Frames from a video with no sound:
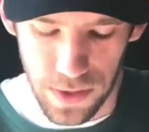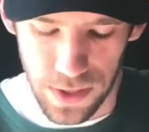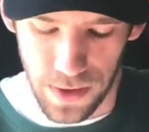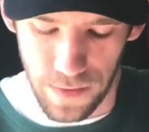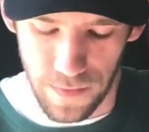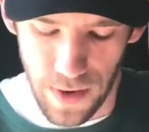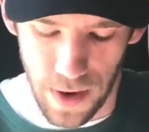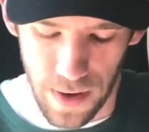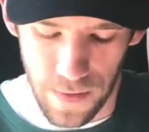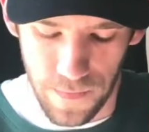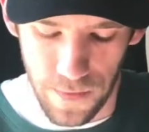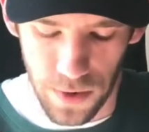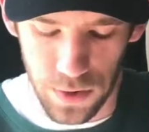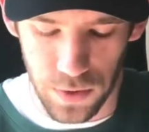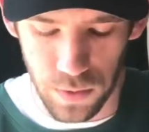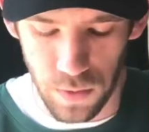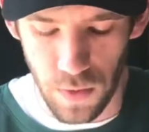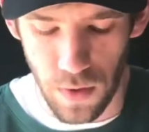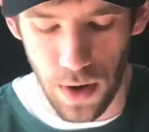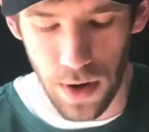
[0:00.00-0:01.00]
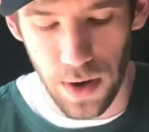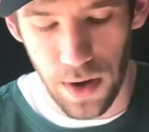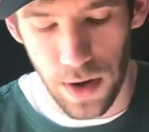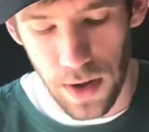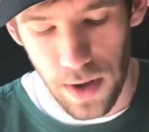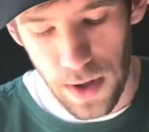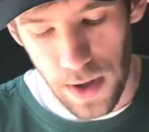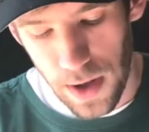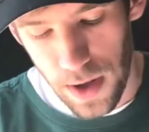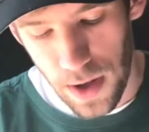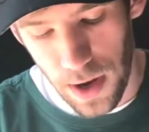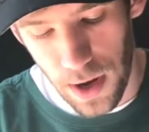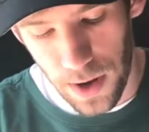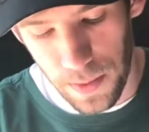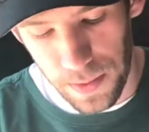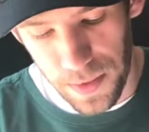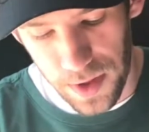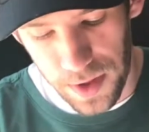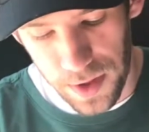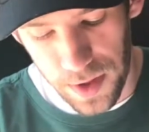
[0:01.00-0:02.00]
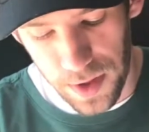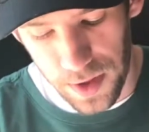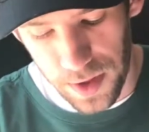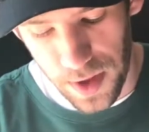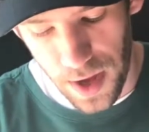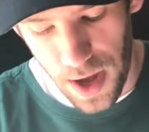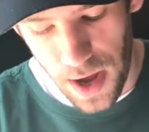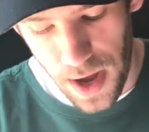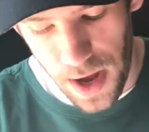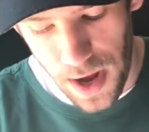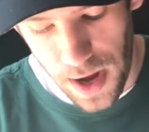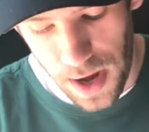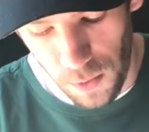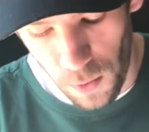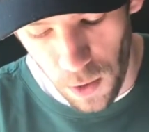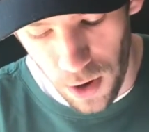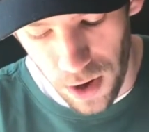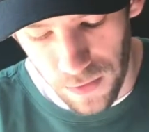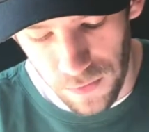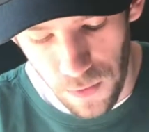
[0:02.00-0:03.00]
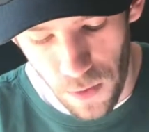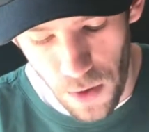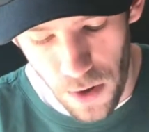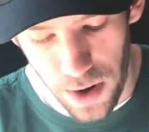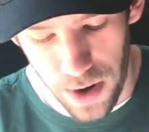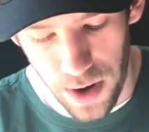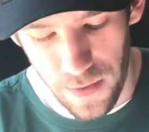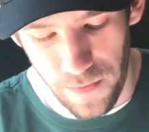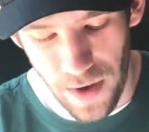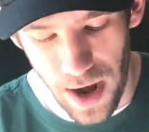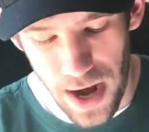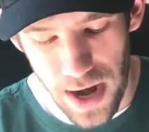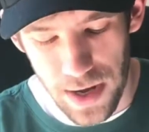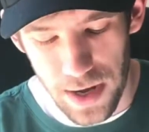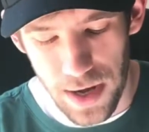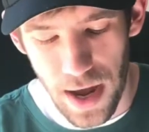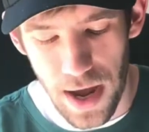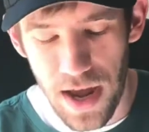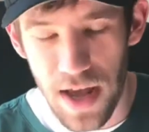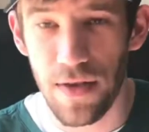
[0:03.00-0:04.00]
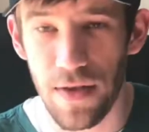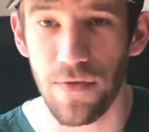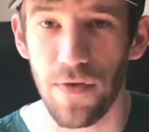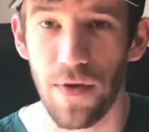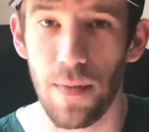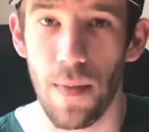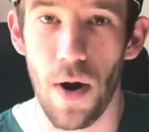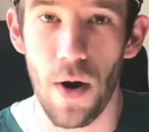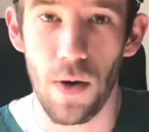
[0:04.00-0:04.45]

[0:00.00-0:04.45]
with the very first one. This is a 1 of 1 of 8 days from